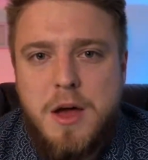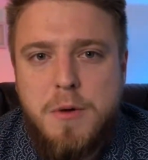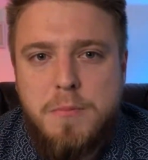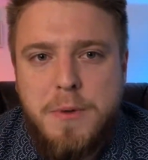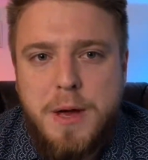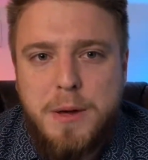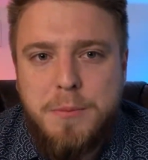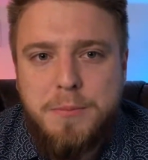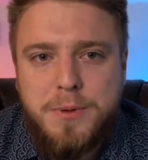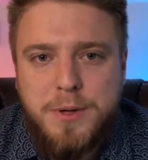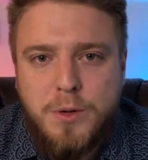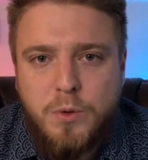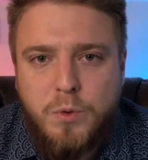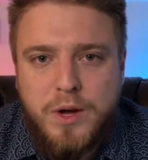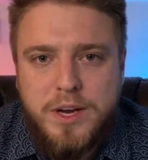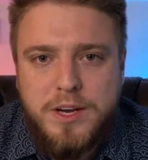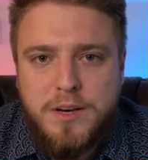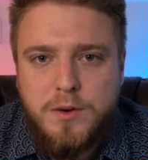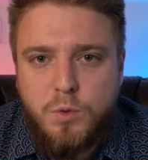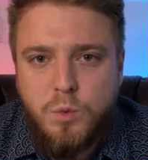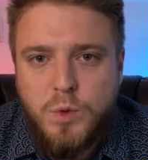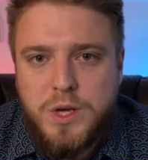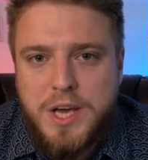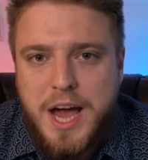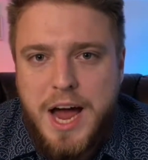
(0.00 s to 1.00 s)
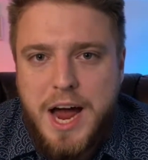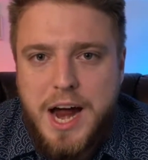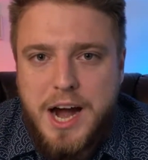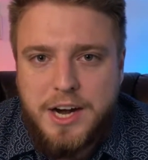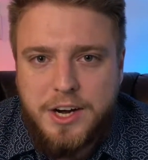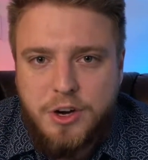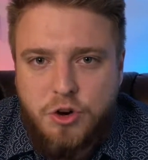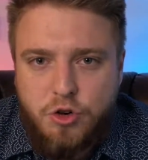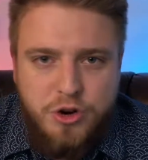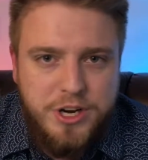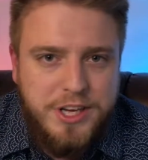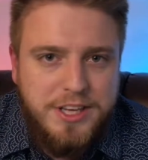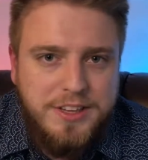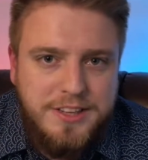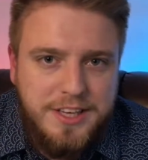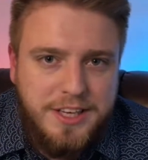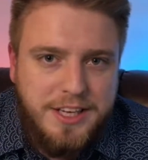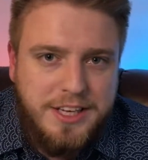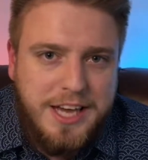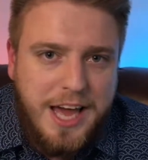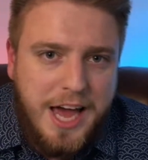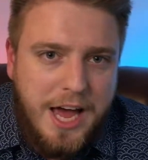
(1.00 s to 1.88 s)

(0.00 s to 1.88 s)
maybe when we are greeting,